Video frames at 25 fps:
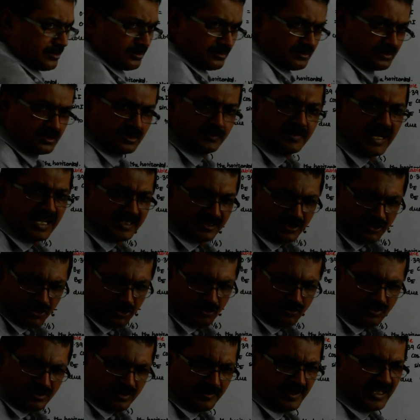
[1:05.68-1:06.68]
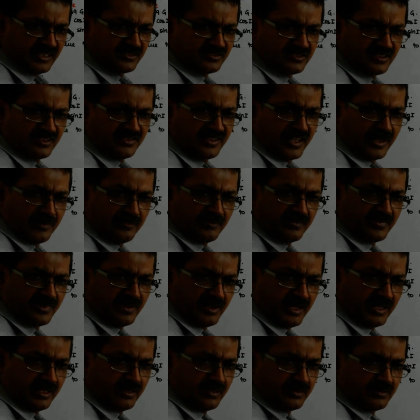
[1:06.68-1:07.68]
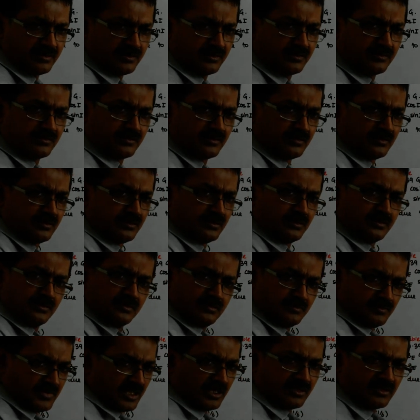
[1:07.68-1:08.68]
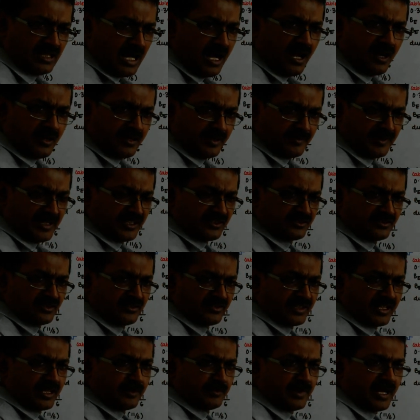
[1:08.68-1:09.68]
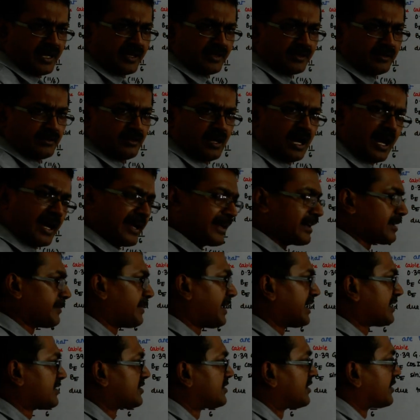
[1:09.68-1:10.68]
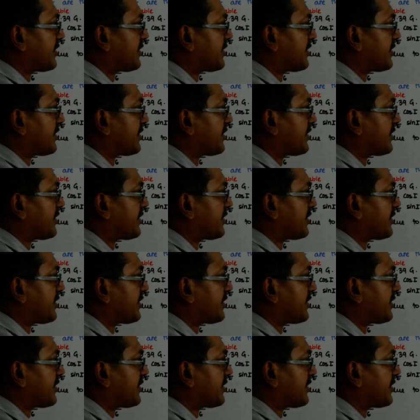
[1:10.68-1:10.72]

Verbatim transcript: the magnitude remains the same, right? Because R remains the same and I remains the